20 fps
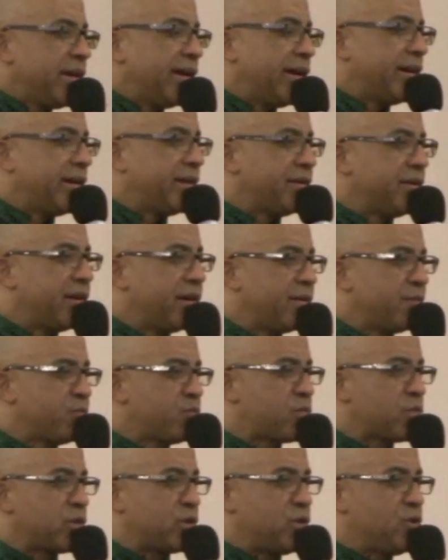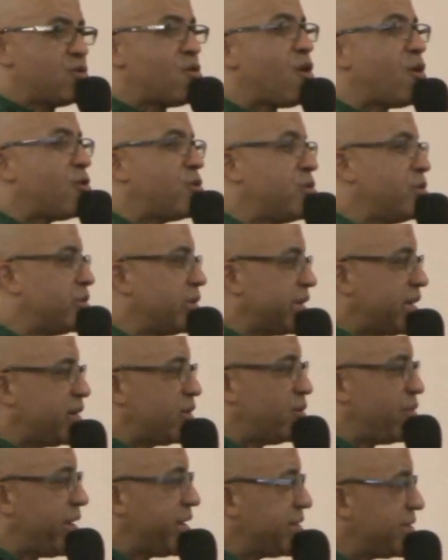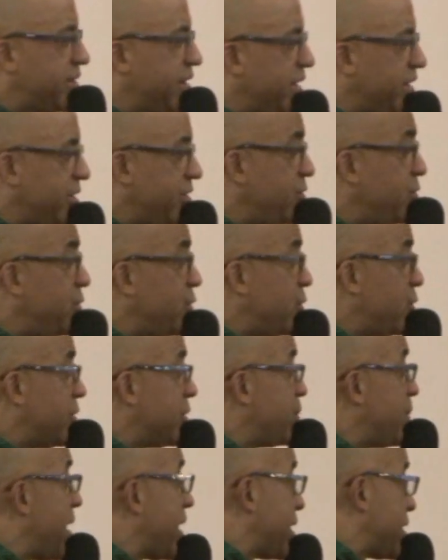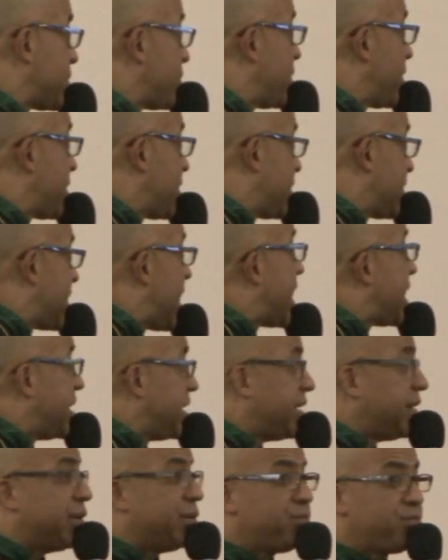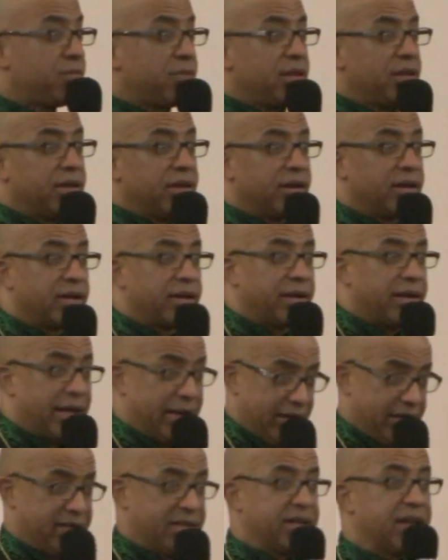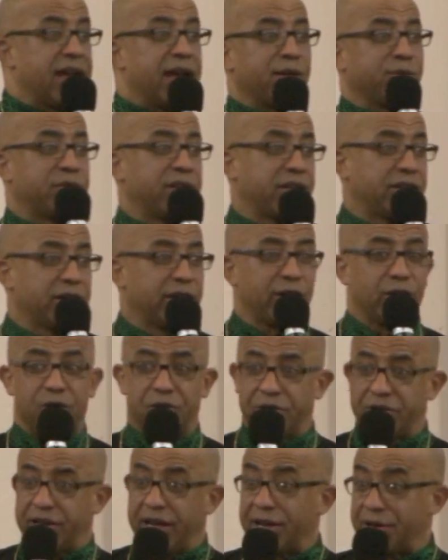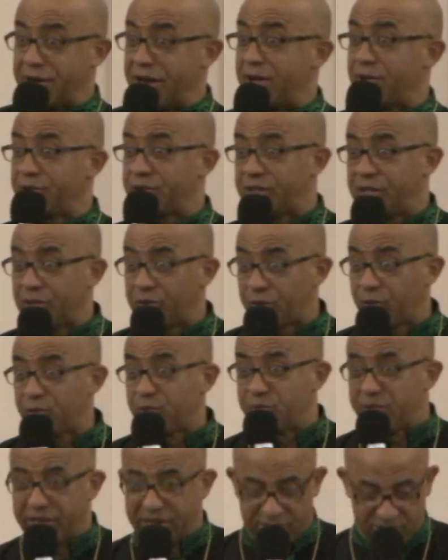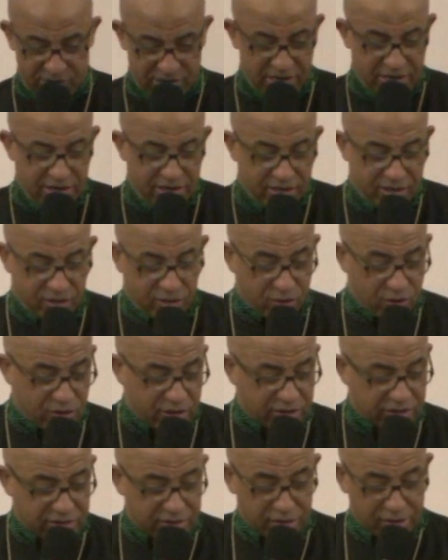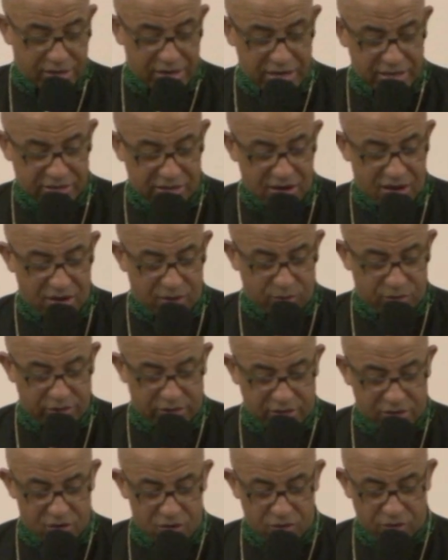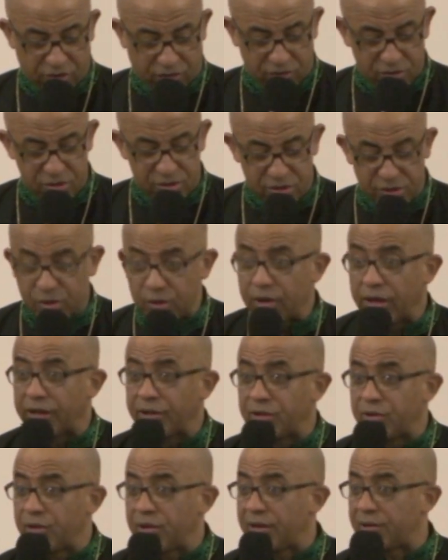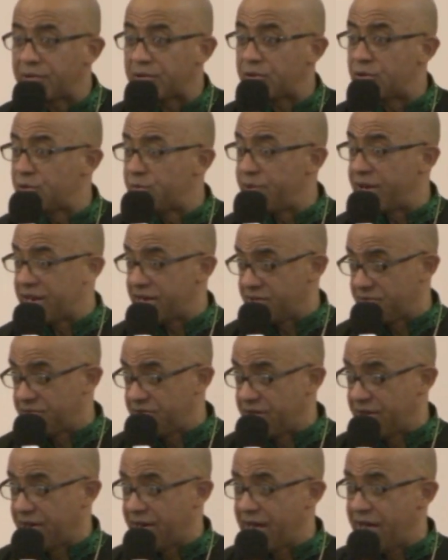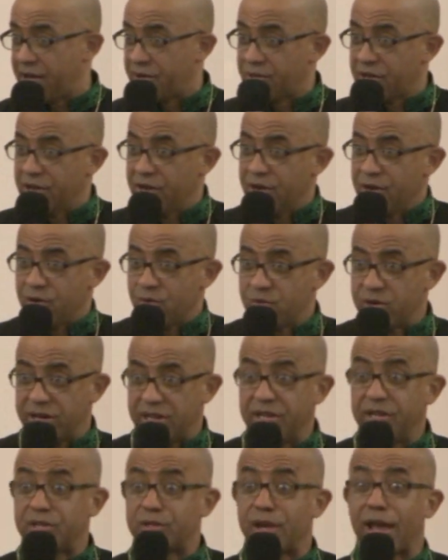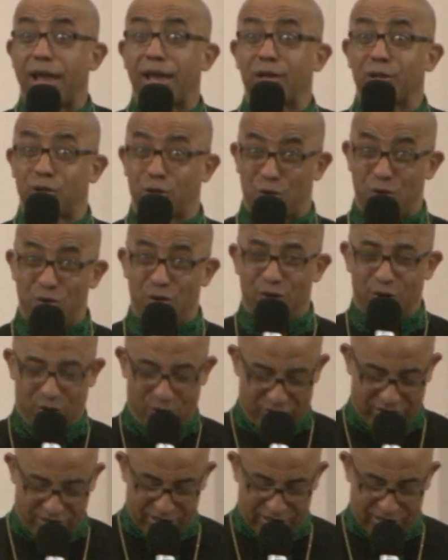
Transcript: And um, you all who were here Wednesday, you knew about as much as I did uh, at the time that the Lord announced it through me you know, because sometimes God will talk through you and you had to go back and figure out what he's saying to you.